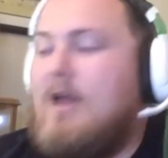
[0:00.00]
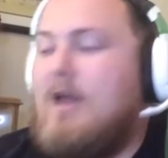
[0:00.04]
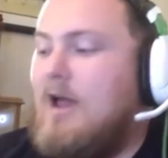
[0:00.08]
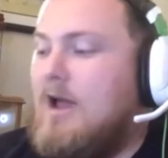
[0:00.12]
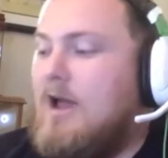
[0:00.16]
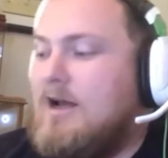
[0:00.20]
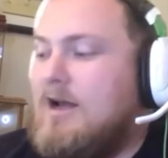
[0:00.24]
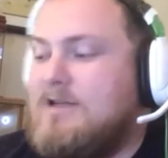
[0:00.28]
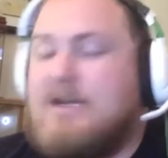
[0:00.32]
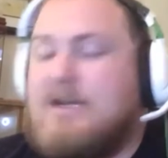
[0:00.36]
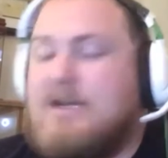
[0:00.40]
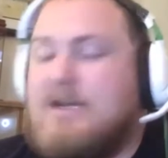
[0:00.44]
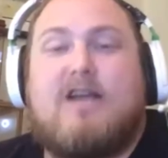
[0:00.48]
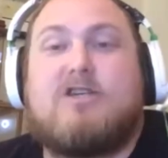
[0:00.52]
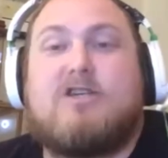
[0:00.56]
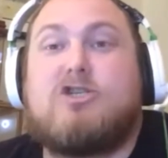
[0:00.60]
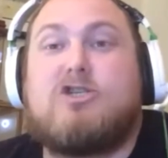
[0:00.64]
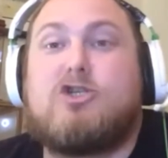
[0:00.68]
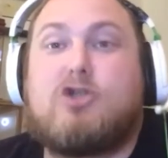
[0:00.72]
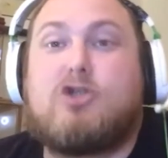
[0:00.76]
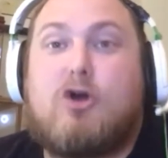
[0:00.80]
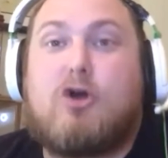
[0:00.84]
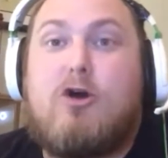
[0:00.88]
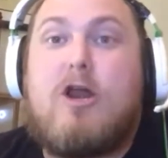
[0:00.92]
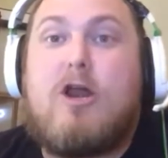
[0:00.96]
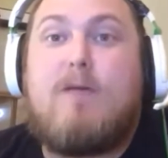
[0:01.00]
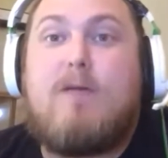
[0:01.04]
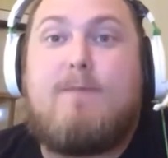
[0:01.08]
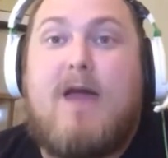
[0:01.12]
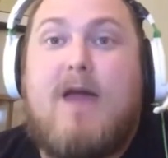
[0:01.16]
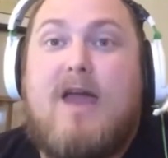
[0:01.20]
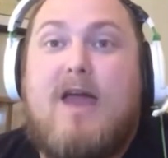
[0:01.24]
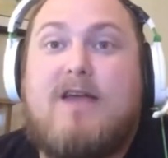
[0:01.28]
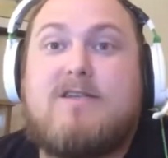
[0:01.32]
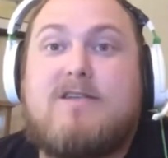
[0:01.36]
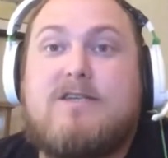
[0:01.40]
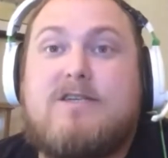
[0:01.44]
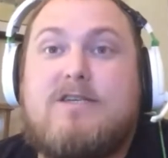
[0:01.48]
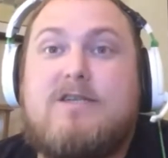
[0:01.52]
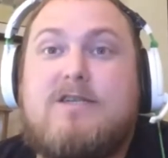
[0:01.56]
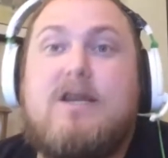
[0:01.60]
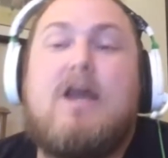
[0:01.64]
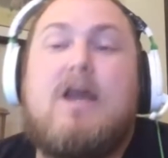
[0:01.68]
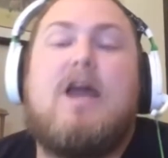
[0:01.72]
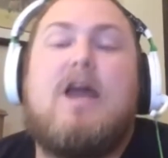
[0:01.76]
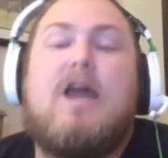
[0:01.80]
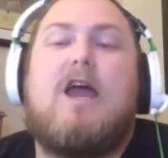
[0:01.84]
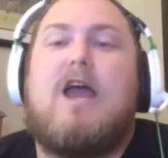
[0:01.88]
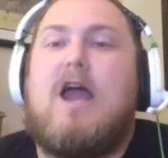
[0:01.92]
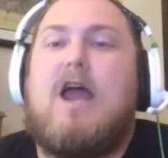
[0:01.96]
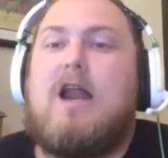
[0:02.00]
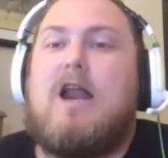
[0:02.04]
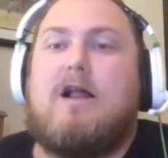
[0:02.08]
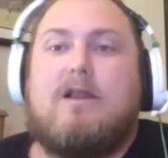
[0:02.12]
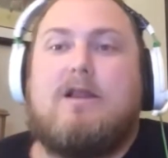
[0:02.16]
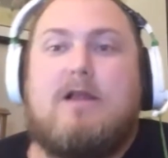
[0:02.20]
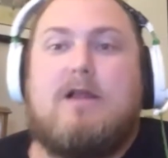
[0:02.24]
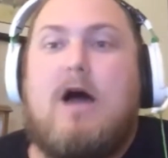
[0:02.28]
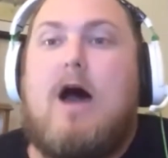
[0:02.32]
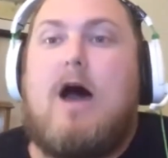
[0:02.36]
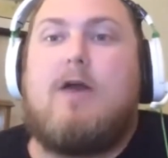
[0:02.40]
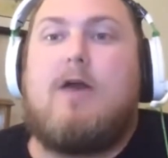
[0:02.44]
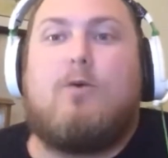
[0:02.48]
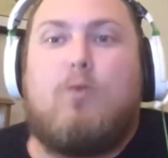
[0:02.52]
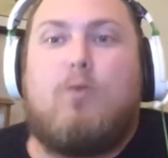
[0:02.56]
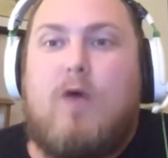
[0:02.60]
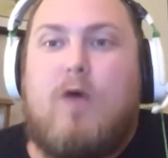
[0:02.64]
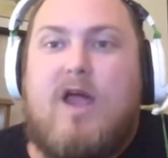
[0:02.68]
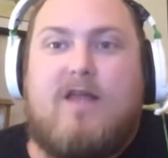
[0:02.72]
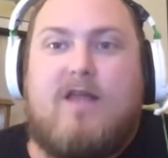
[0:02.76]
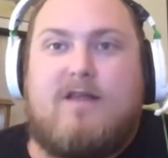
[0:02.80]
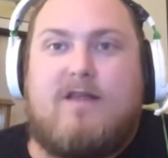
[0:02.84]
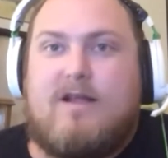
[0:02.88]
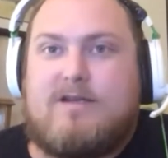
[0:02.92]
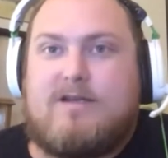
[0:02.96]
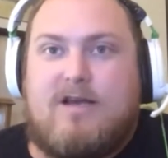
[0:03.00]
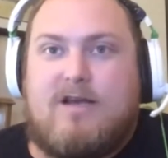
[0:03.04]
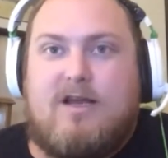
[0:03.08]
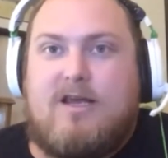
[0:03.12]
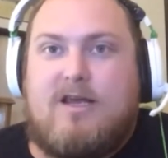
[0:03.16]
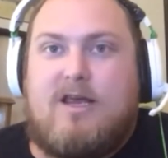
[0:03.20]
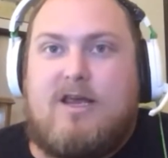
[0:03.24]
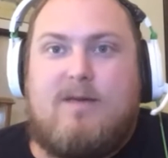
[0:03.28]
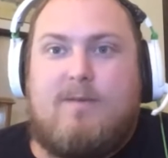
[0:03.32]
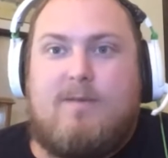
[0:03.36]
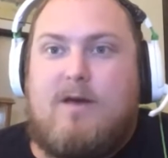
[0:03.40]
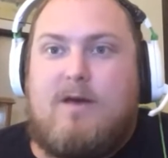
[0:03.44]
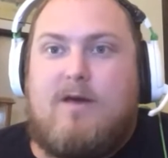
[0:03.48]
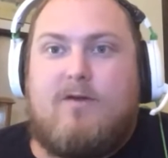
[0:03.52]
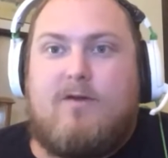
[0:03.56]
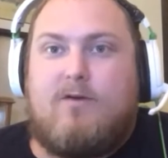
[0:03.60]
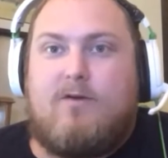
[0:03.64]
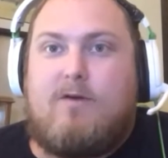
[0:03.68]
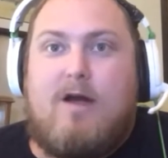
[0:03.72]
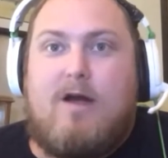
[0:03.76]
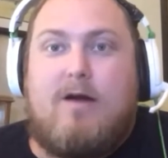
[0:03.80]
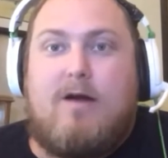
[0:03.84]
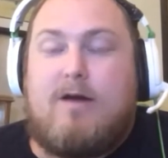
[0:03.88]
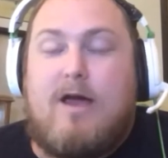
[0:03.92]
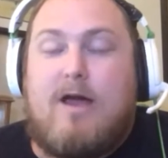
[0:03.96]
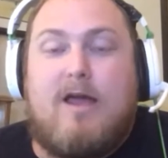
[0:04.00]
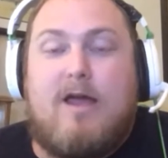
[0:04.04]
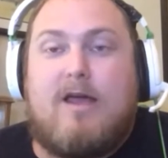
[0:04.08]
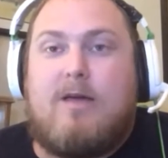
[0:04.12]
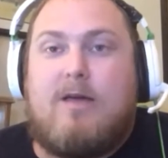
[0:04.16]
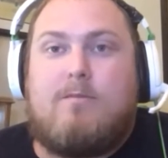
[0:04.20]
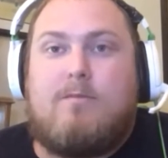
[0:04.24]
So I got a sturdy base and a lot of weight that's going to keep me on the ground. I ain't getting